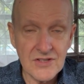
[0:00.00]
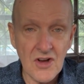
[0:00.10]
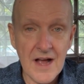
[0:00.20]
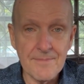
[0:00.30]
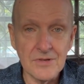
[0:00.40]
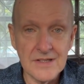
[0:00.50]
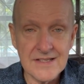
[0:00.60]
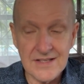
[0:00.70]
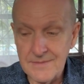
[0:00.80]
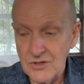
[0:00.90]
Thai
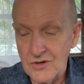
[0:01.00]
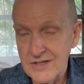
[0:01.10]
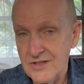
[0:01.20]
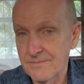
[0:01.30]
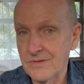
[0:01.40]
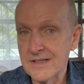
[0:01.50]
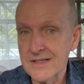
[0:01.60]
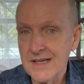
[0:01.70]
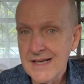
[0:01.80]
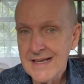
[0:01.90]
police, the immigration
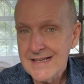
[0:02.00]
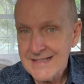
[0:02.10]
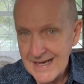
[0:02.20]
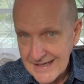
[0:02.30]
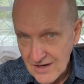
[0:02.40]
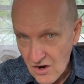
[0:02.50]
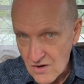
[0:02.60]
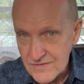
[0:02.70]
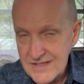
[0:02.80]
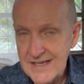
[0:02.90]
police, take
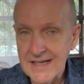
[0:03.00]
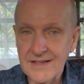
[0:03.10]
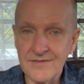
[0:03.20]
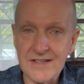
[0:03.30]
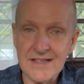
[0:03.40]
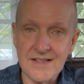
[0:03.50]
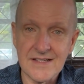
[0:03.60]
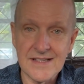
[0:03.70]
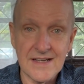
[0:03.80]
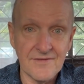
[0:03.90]
overstaying
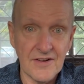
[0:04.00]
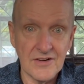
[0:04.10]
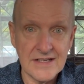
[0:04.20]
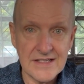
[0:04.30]
visas very